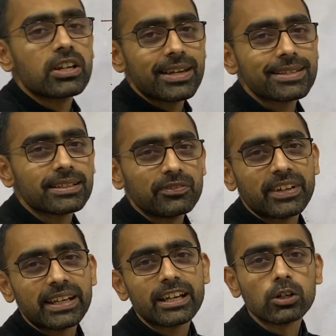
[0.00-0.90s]
is a
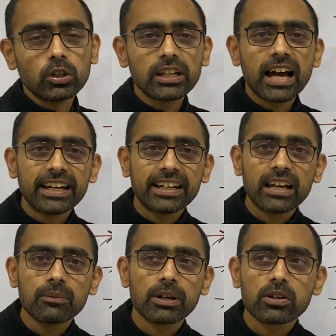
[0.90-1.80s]
very good
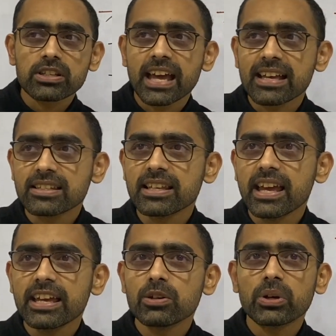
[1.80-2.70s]
idea, because
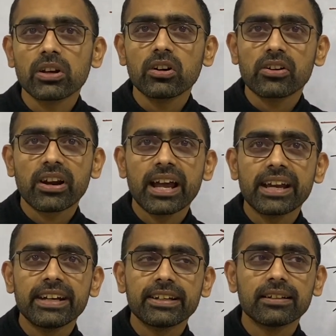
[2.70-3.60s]
essay you cannot
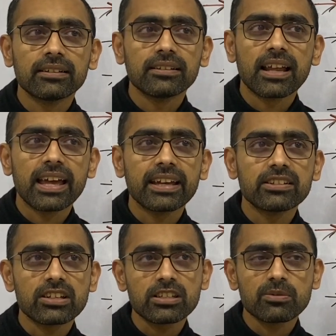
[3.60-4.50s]
write like
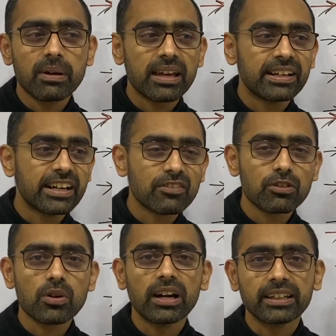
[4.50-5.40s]
just by reading
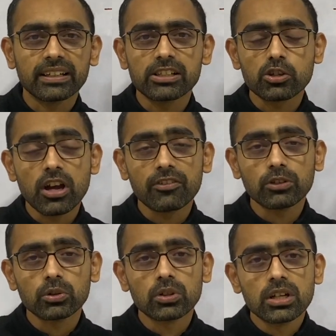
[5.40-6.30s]
few articles. You have
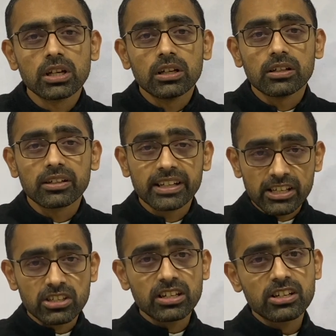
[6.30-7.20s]
to
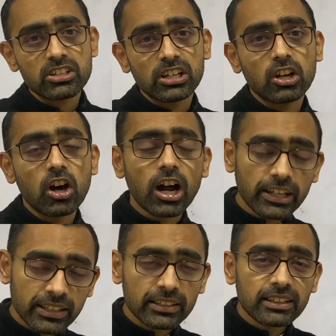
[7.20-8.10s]
research a
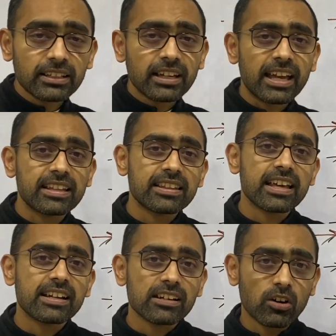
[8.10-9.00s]
lot, and
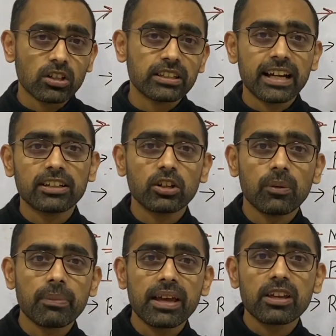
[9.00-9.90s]
then on that
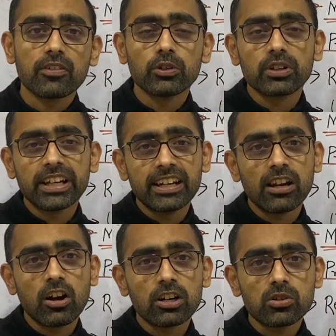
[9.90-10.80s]
topic you have to read
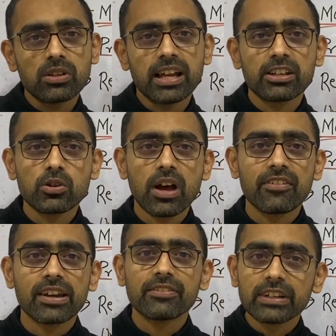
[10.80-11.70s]
a lot, so that you
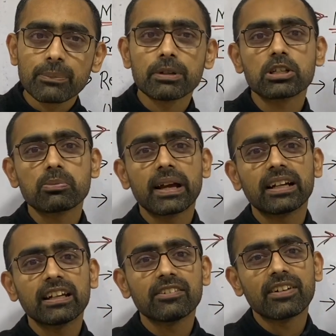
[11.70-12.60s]
have every
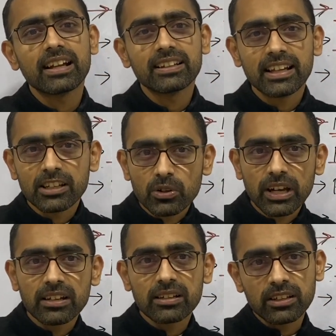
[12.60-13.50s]
perspective, and then you
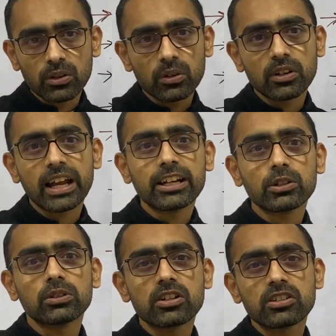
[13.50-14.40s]
can write
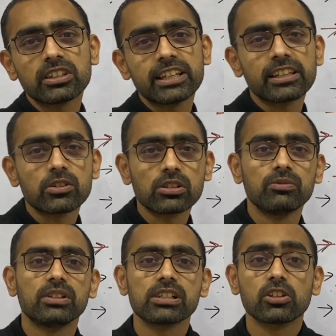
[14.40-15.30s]
2000
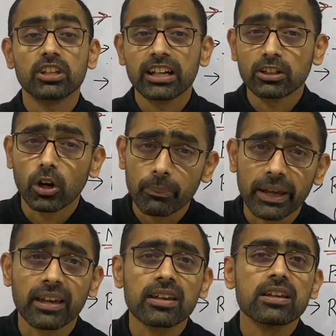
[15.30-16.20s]
3000 words on that
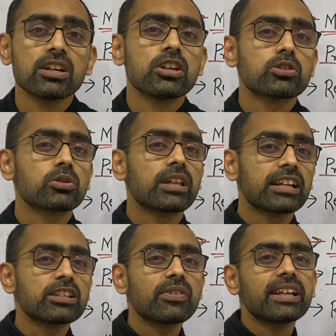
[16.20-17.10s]
topic. So
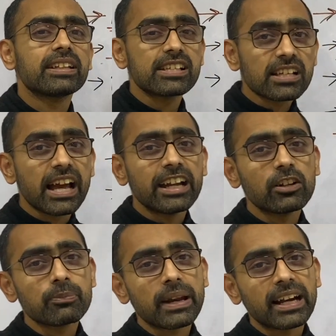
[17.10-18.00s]
that is why this kind
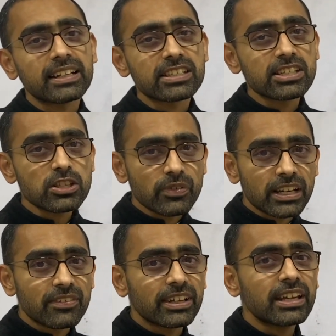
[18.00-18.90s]
of practice is
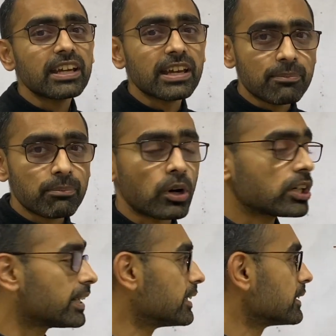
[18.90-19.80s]
very, very
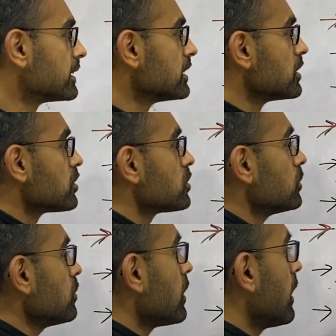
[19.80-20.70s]
important. So